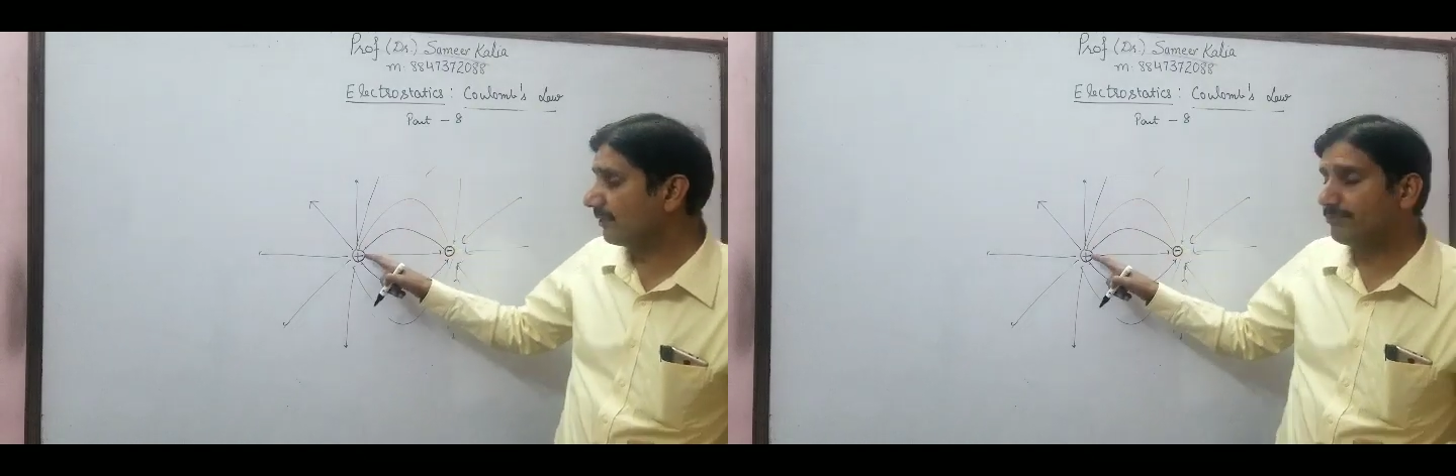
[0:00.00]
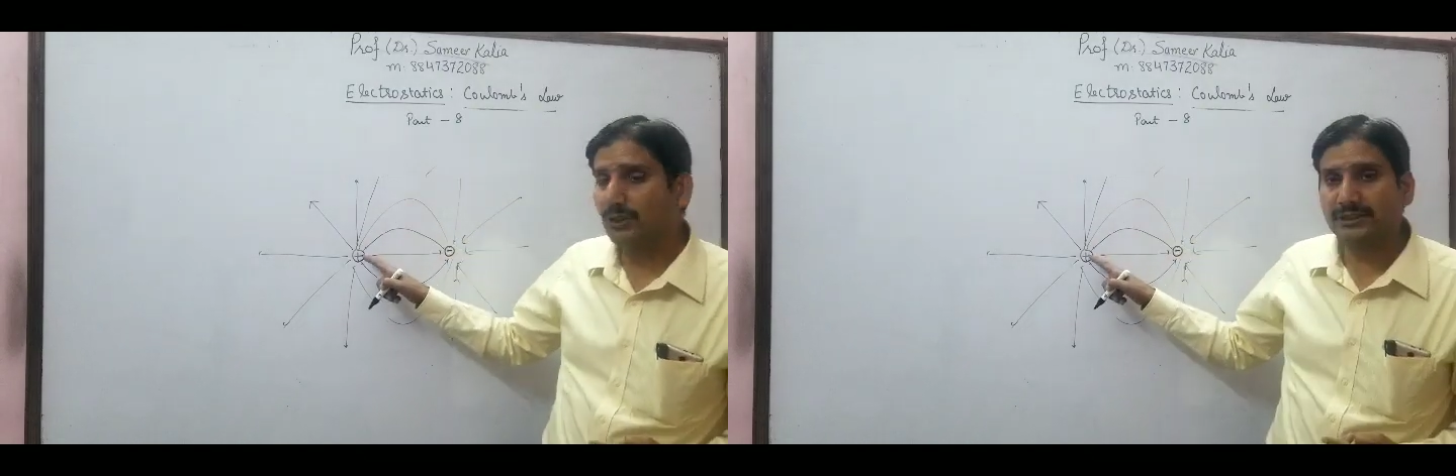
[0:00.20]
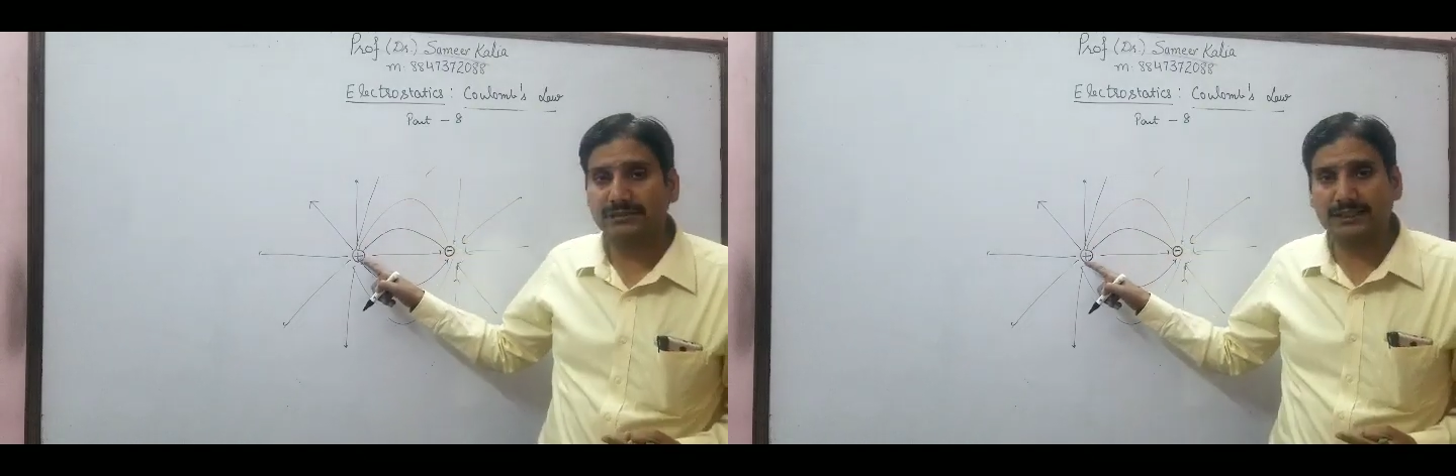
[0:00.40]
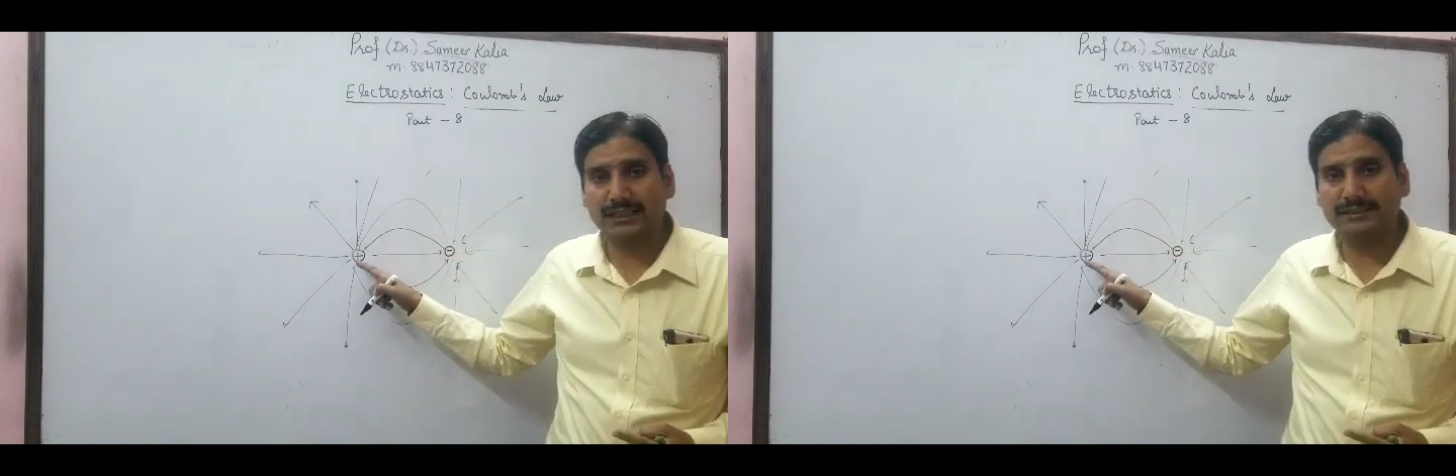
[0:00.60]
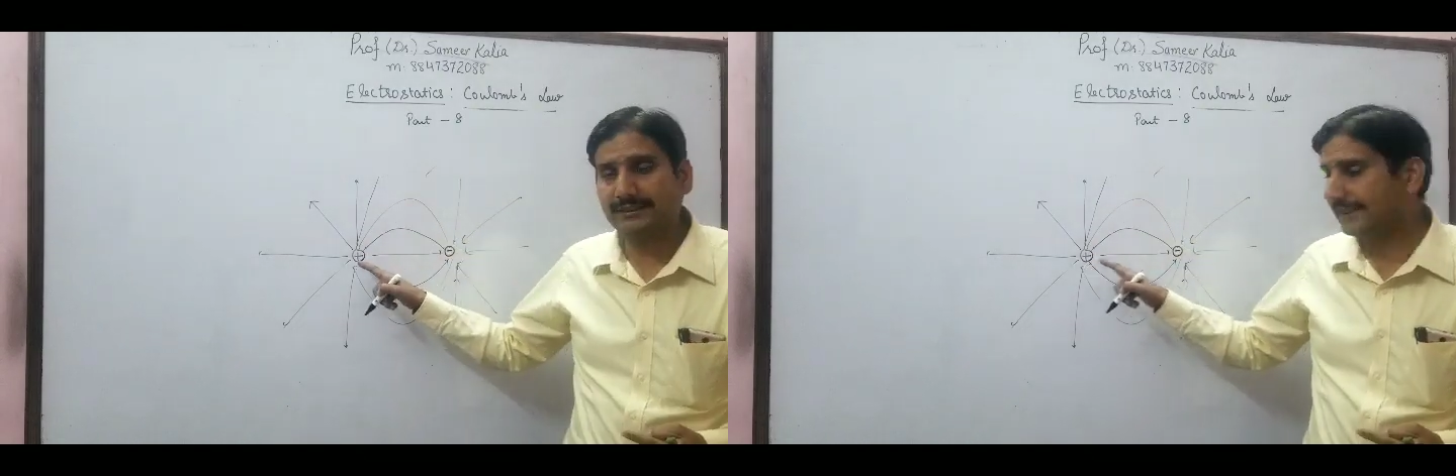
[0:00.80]
from positive
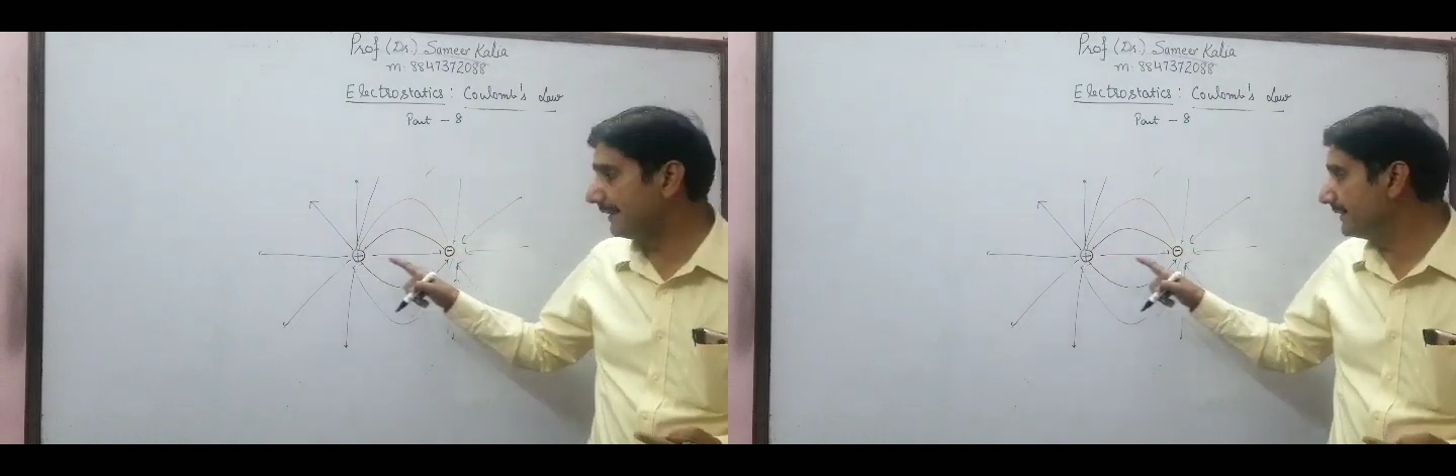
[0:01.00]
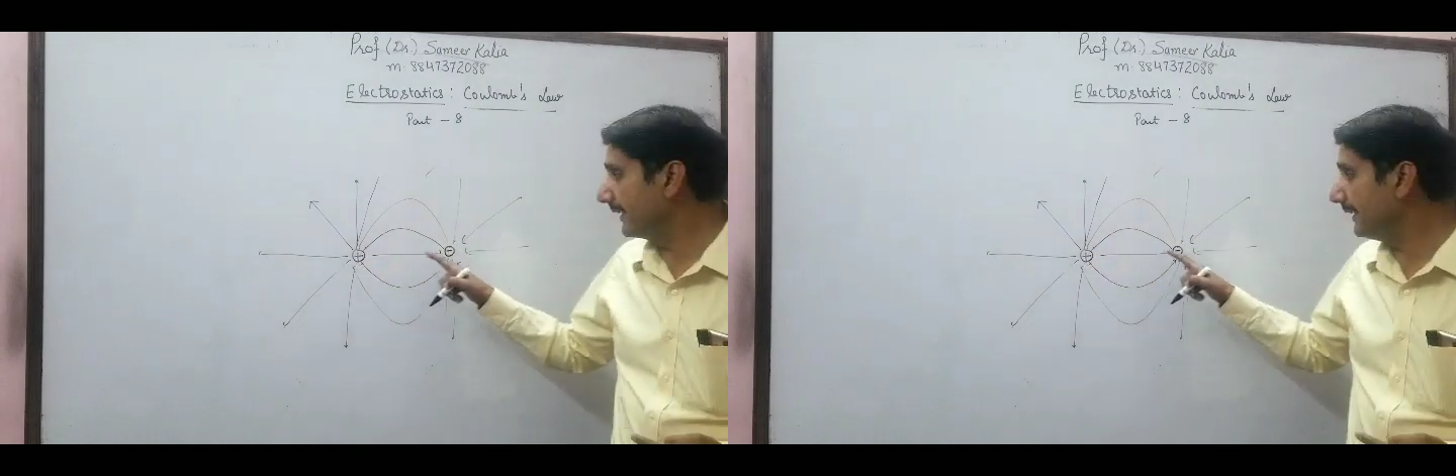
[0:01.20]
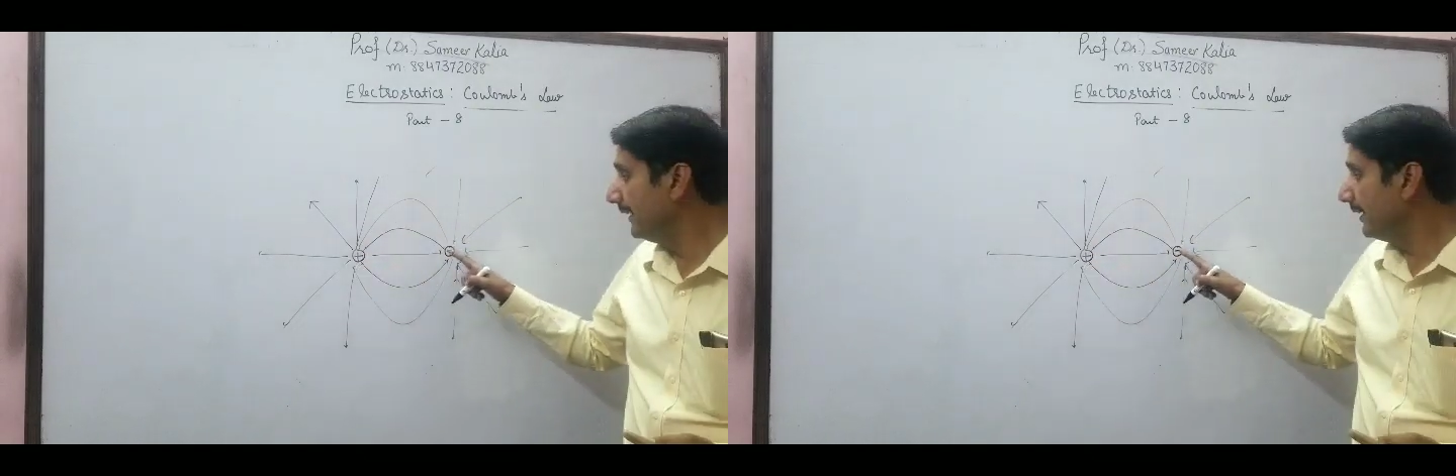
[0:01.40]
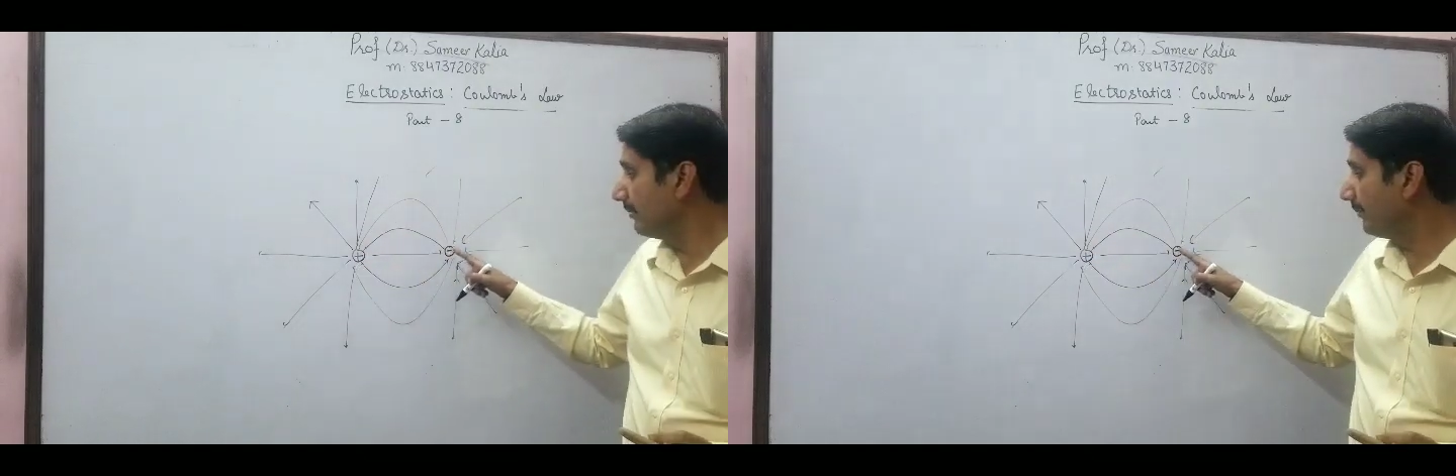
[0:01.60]
charge is increasing,